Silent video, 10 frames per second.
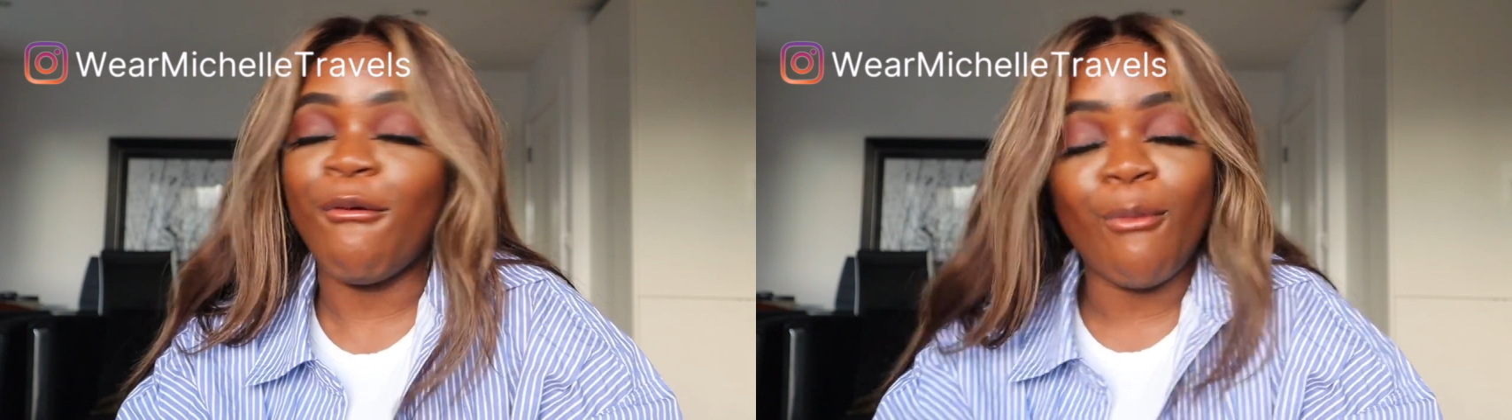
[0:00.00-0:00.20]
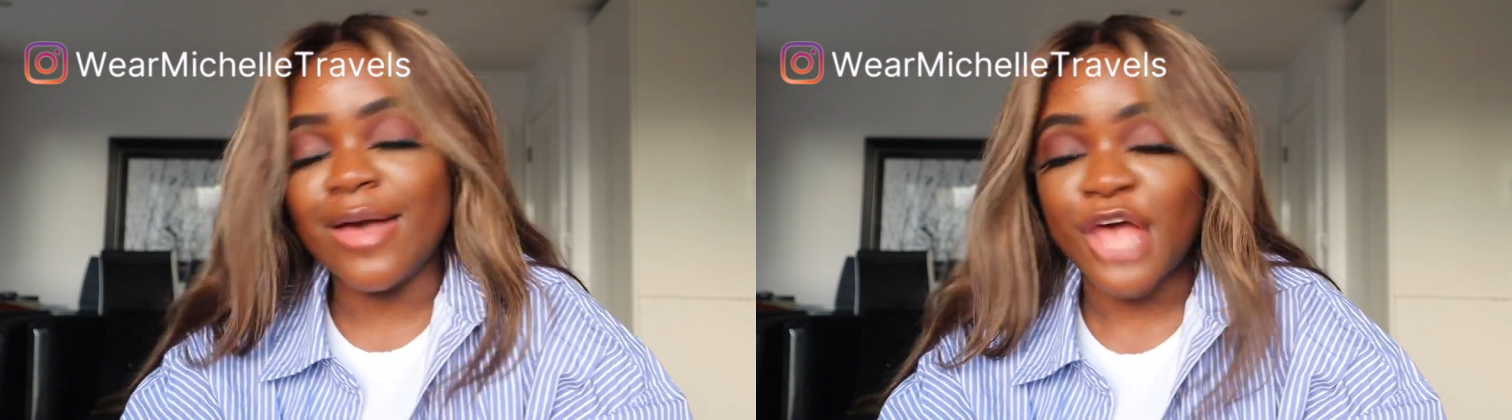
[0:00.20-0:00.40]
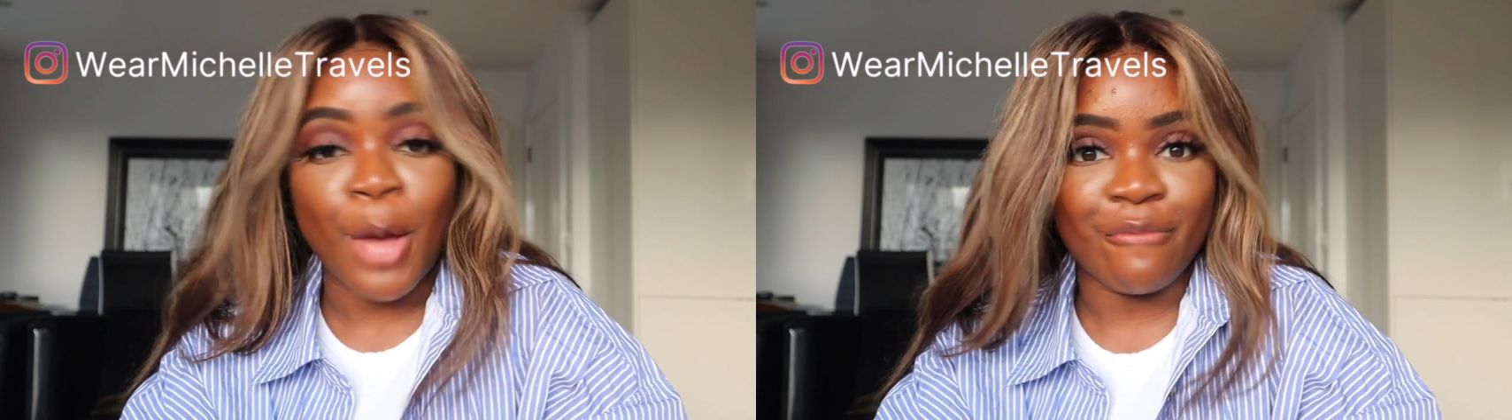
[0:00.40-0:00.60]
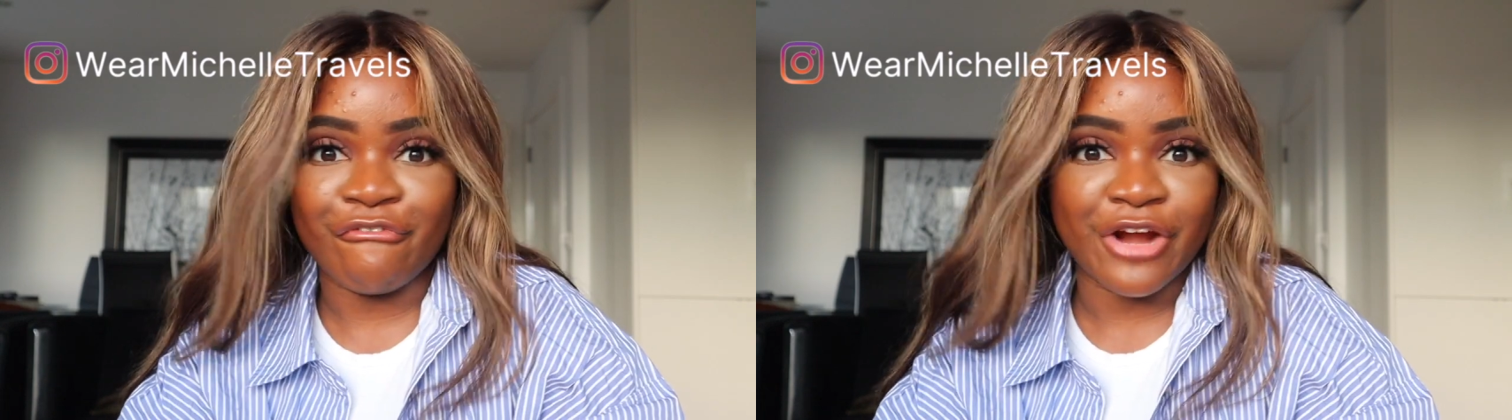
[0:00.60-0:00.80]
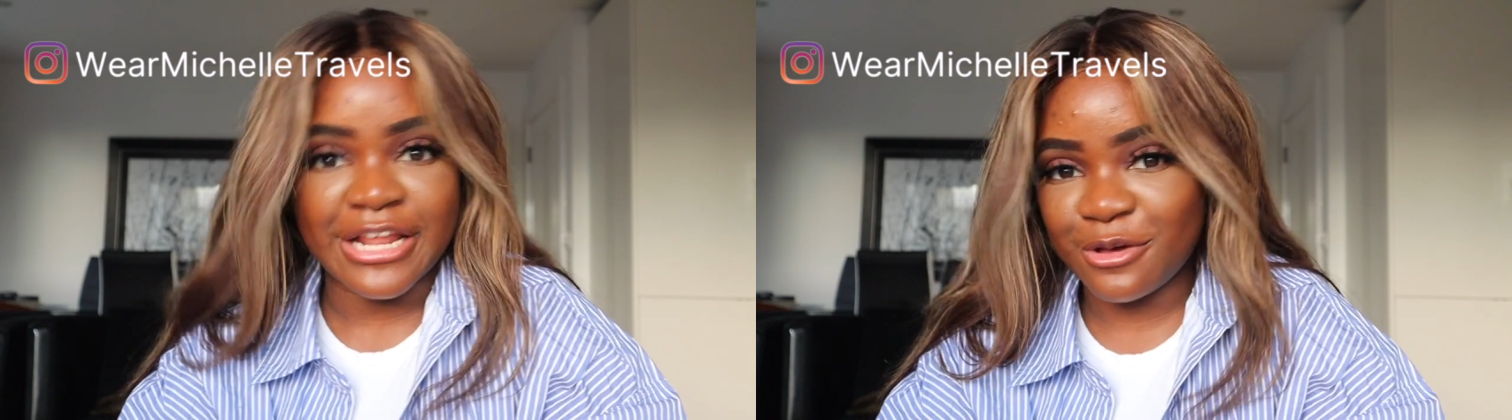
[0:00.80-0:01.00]
always open
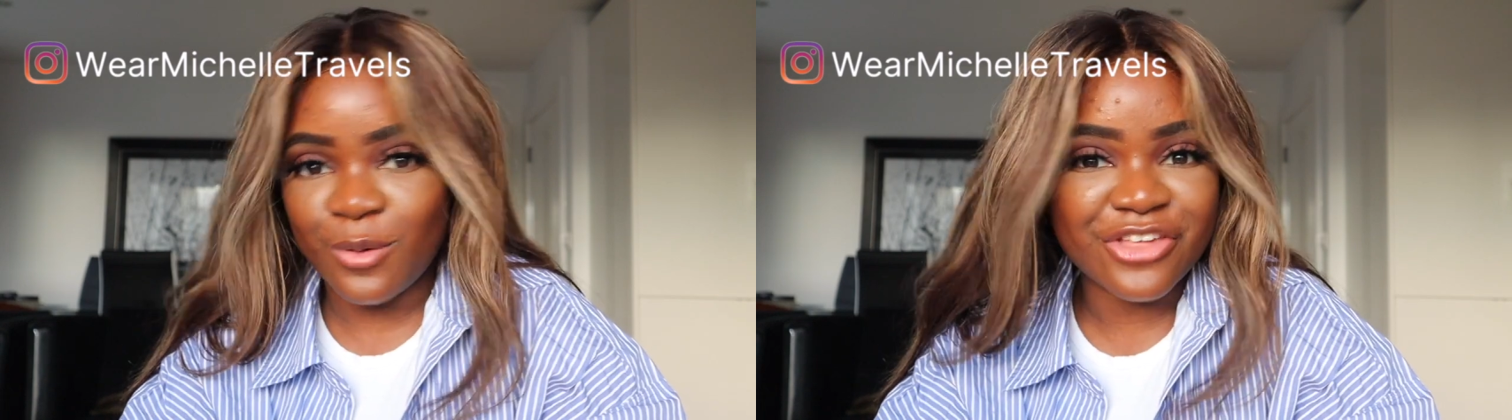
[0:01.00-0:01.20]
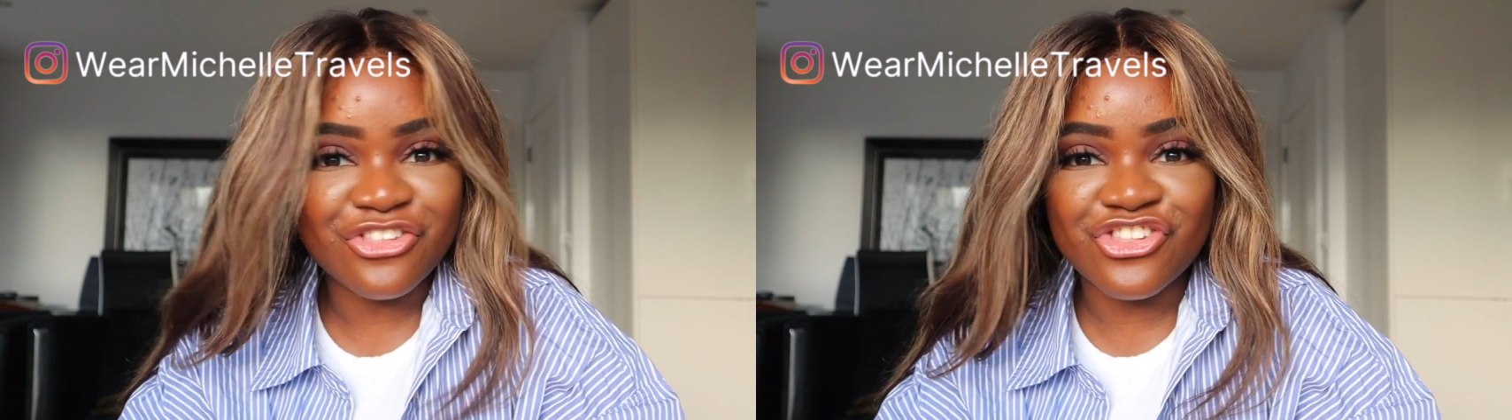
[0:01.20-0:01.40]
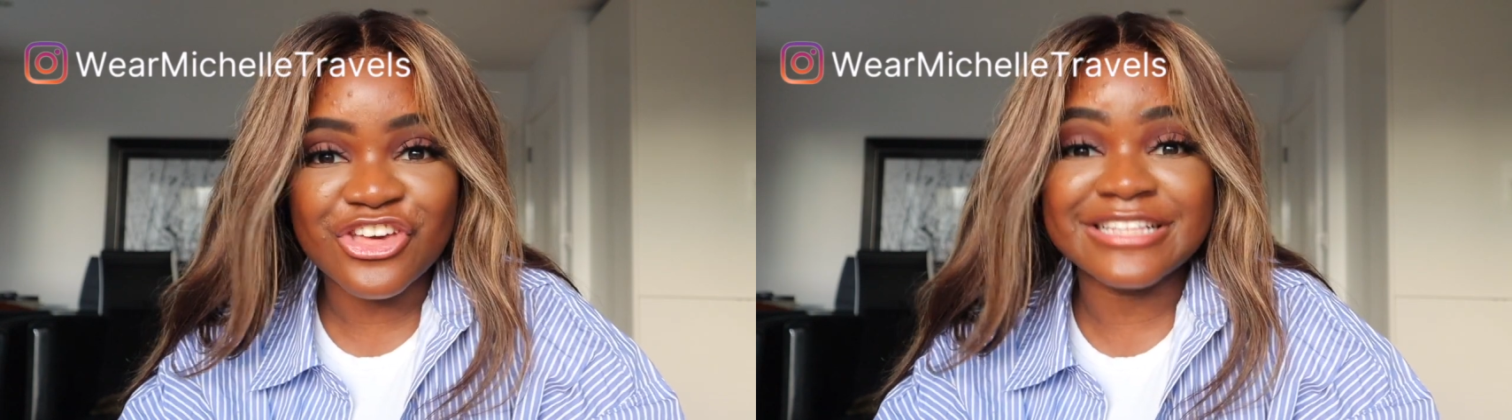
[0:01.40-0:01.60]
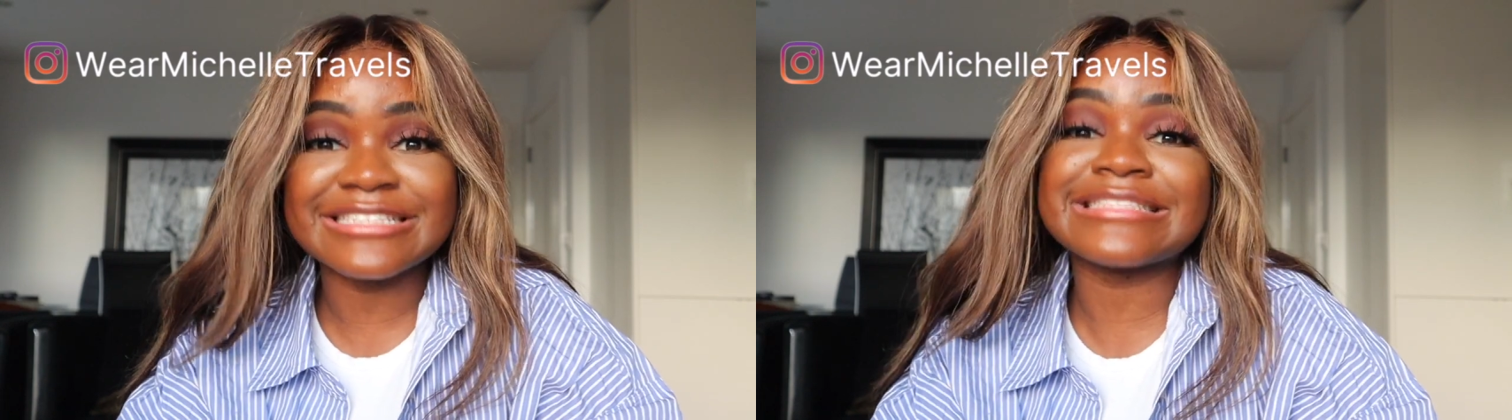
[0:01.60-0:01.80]
for any questions.